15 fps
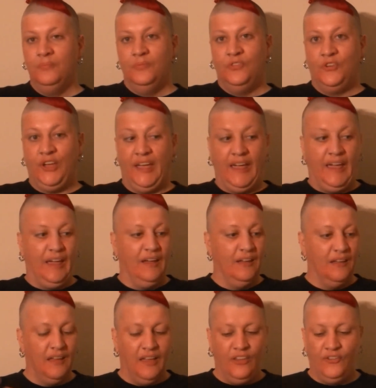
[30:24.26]
she
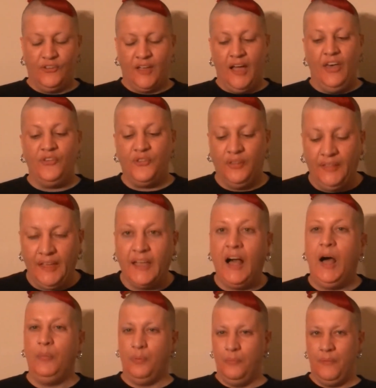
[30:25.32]
is constantly
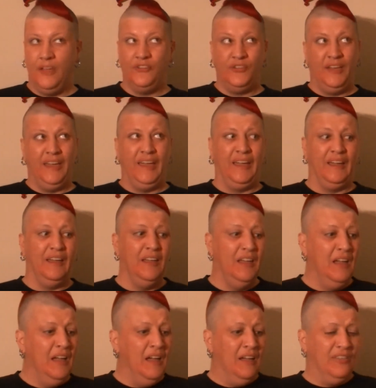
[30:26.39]
complimenting
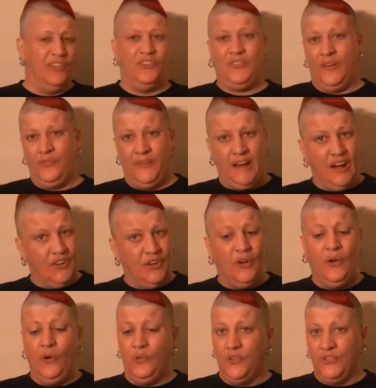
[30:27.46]
the stuff that I
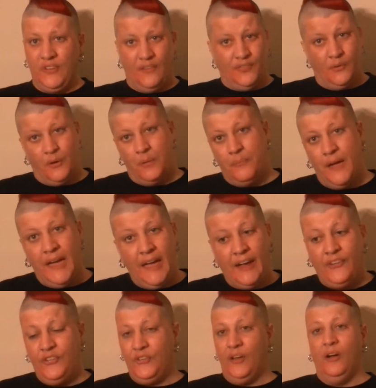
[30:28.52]
do, the stuff that we make,
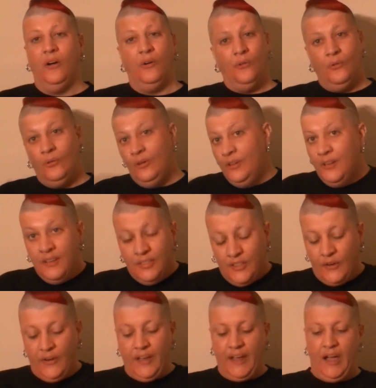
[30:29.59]
so
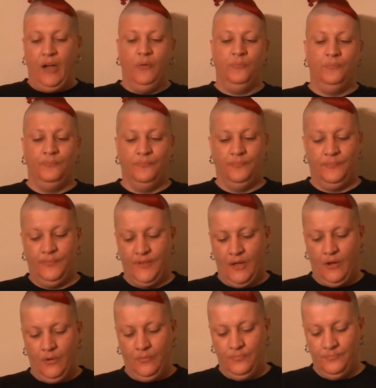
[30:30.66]
there you go.
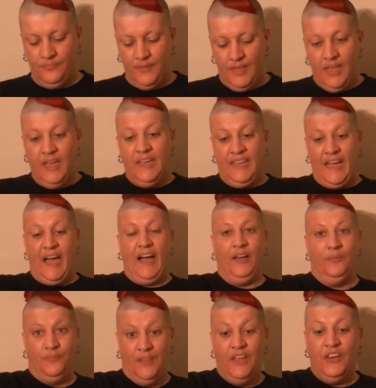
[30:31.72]
So, yeah,
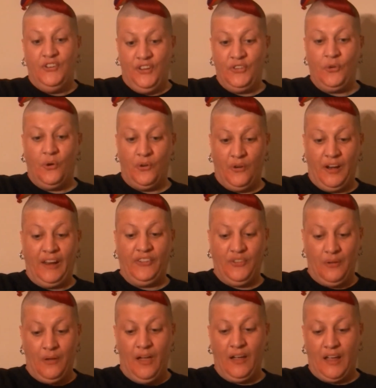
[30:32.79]
she's ordering
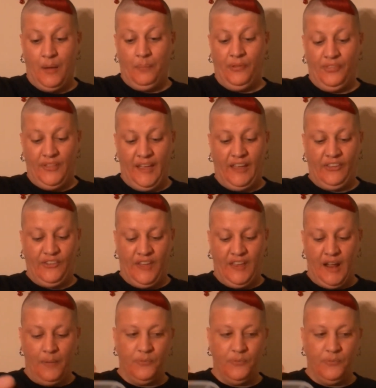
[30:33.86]
a couple things, and I'm